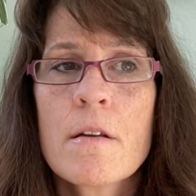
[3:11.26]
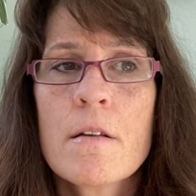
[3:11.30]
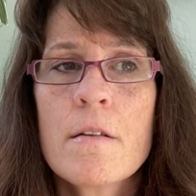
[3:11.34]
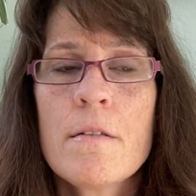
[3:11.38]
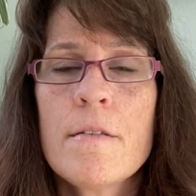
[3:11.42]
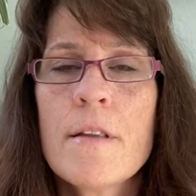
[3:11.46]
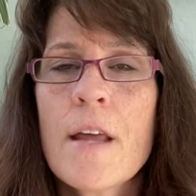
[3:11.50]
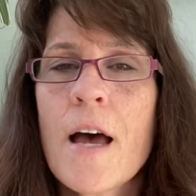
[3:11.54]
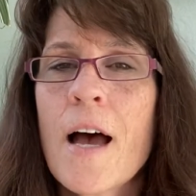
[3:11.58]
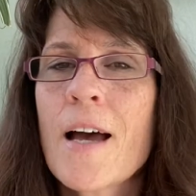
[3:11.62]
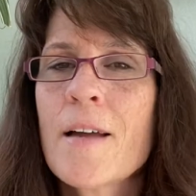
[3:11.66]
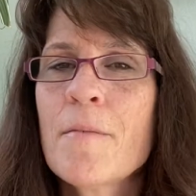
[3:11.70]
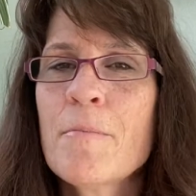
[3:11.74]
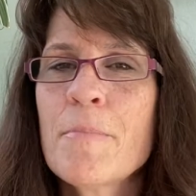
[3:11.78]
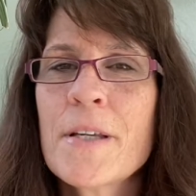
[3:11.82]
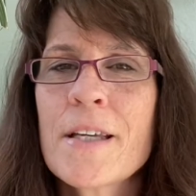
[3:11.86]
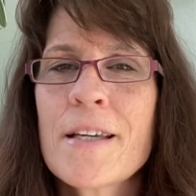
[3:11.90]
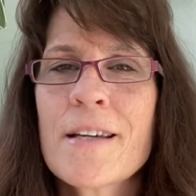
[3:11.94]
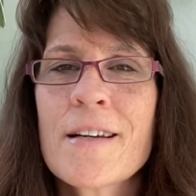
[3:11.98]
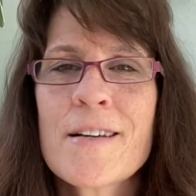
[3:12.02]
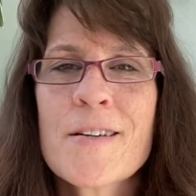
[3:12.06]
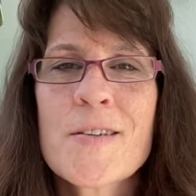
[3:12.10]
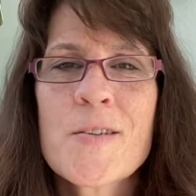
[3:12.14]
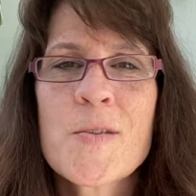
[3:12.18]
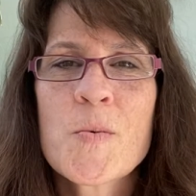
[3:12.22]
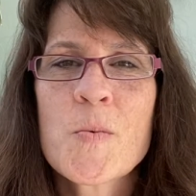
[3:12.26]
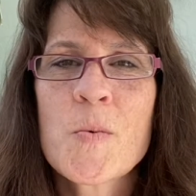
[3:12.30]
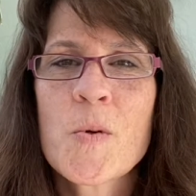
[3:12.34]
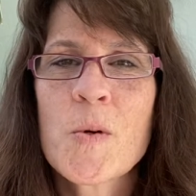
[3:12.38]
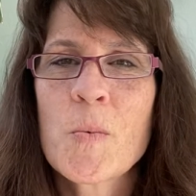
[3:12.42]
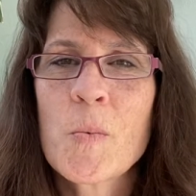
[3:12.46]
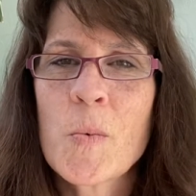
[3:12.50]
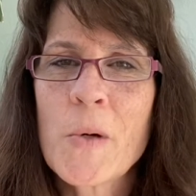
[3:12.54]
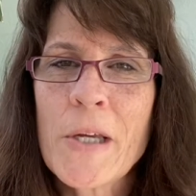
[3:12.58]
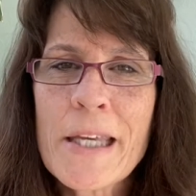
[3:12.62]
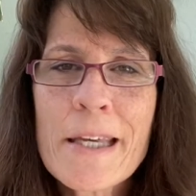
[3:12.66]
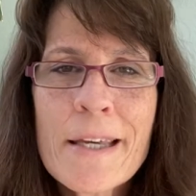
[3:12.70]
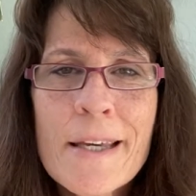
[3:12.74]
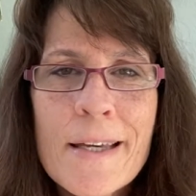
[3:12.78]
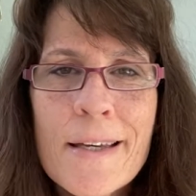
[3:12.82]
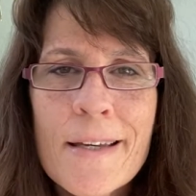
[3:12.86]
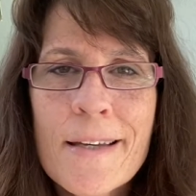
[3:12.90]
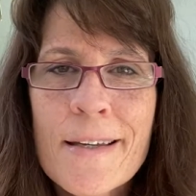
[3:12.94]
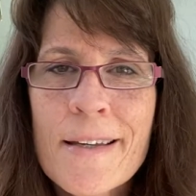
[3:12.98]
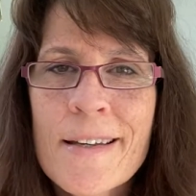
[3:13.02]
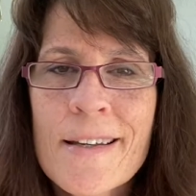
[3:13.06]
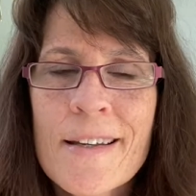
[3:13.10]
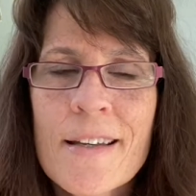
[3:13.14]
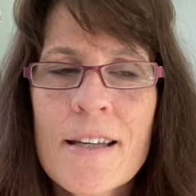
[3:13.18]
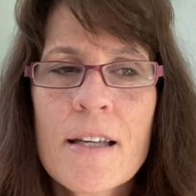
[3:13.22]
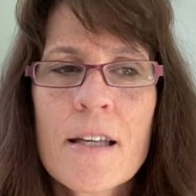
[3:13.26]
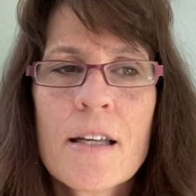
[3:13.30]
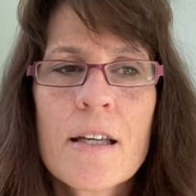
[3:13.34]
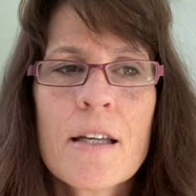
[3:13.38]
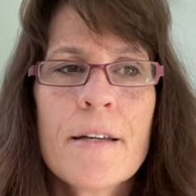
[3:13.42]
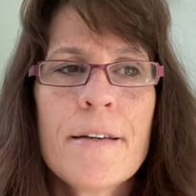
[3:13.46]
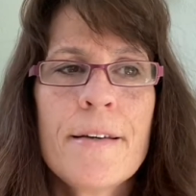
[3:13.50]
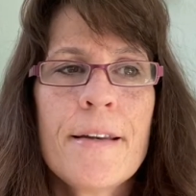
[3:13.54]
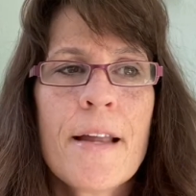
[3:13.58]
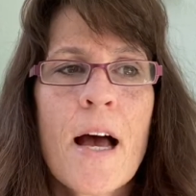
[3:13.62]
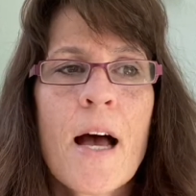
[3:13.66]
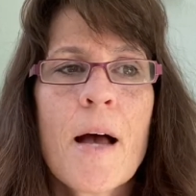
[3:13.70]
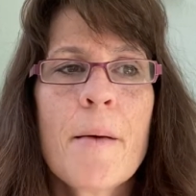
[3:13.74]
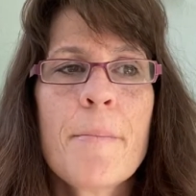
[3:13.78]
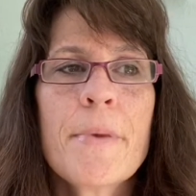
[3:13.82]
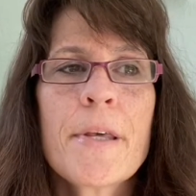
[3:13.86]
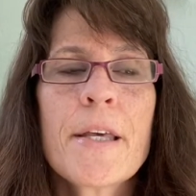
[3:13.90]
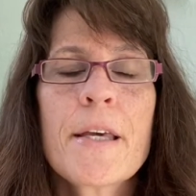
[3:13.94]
not because we're weak, not